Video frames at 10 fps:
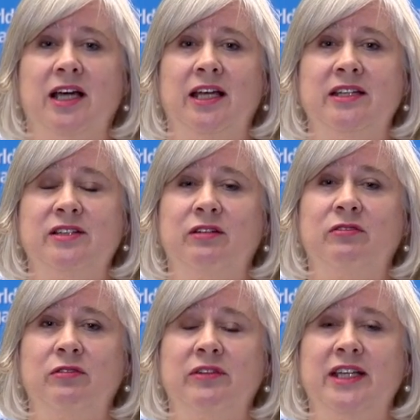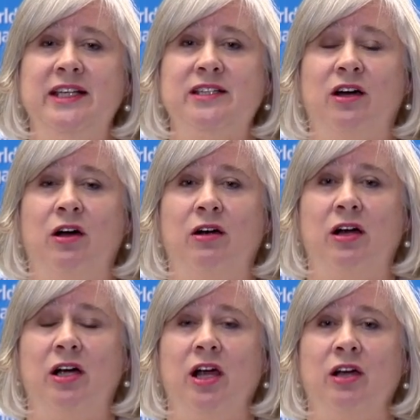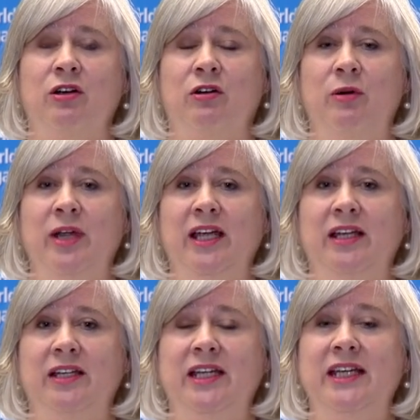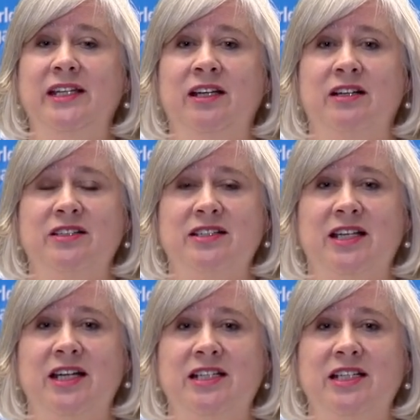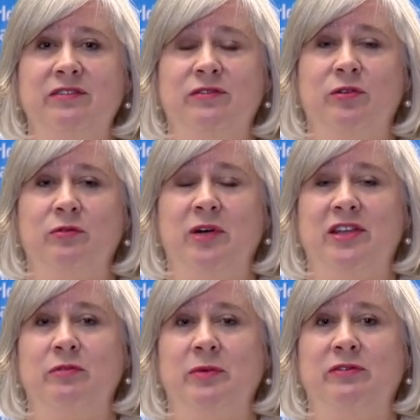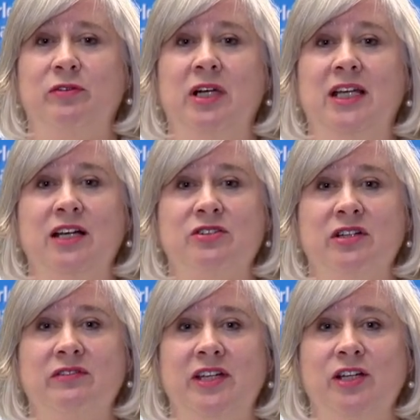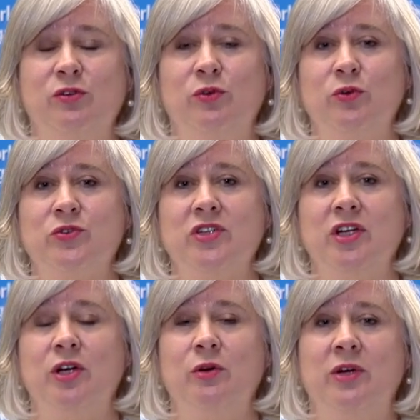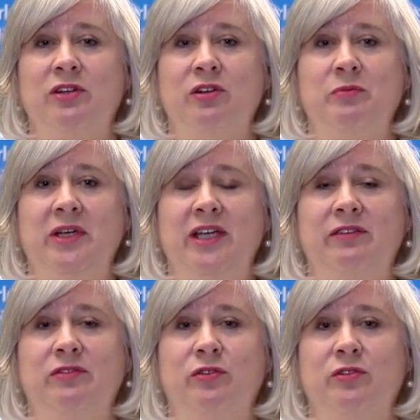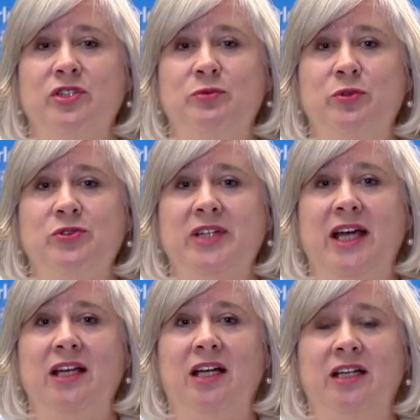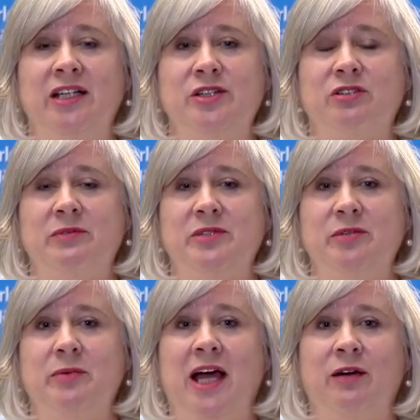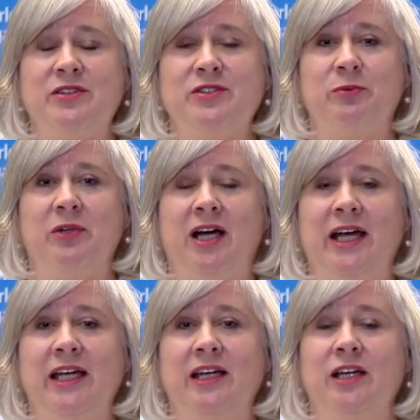and these are a, a, growing need in our society for whether it be for electric vehicles, whether it be for small scale uninterrupted power supply,